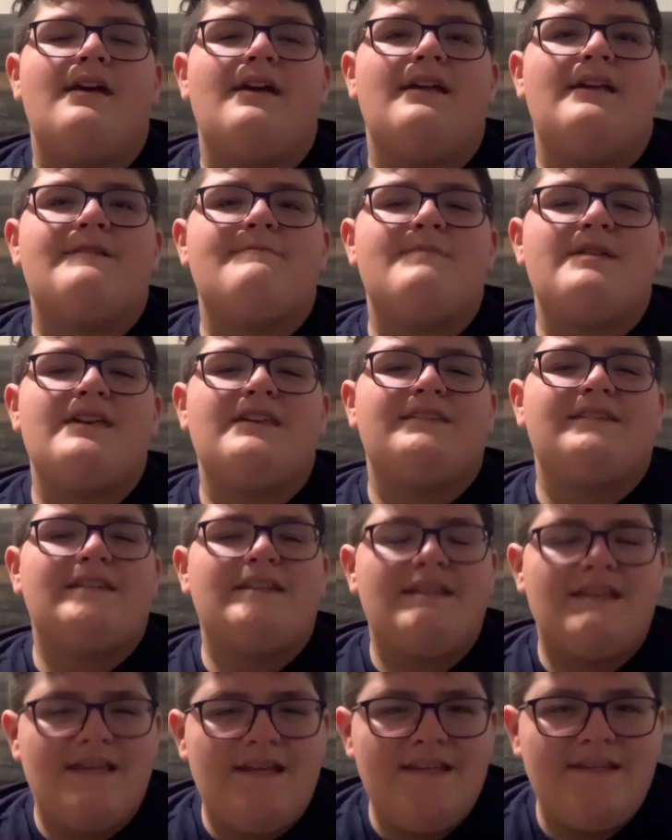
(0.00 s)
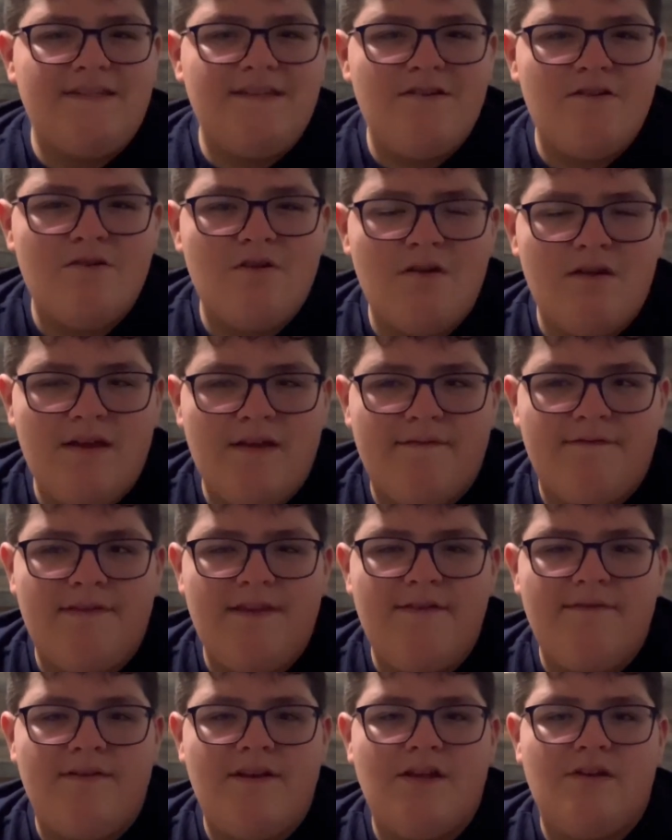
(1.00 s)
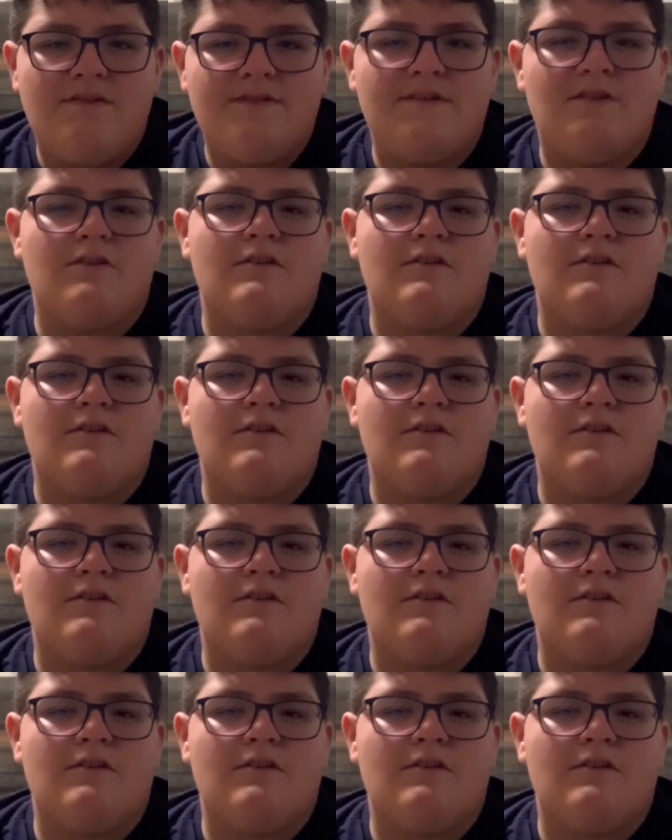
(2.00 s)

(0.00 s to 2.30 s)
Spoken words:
it makes it easier if the videos that